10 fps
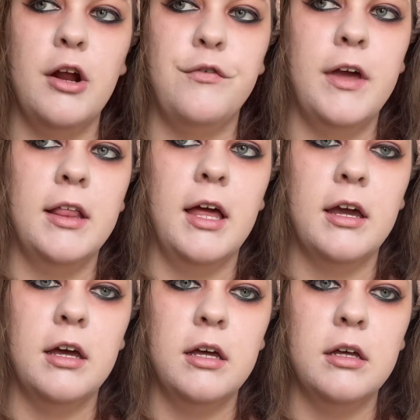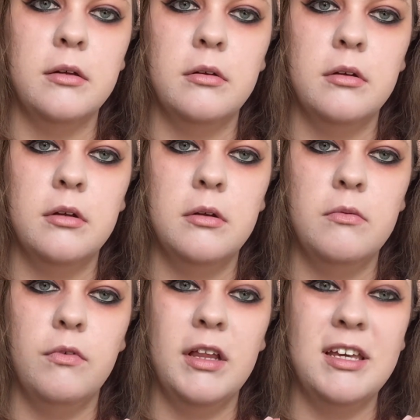if you had like a
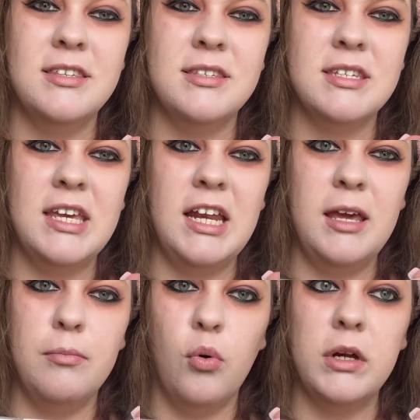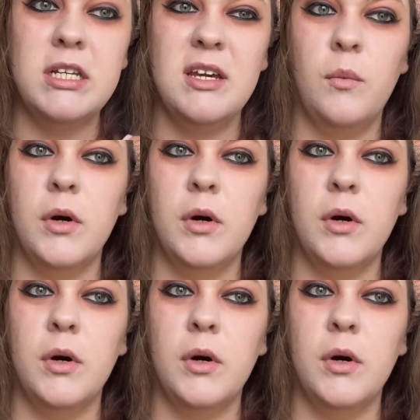really skinny pointy one.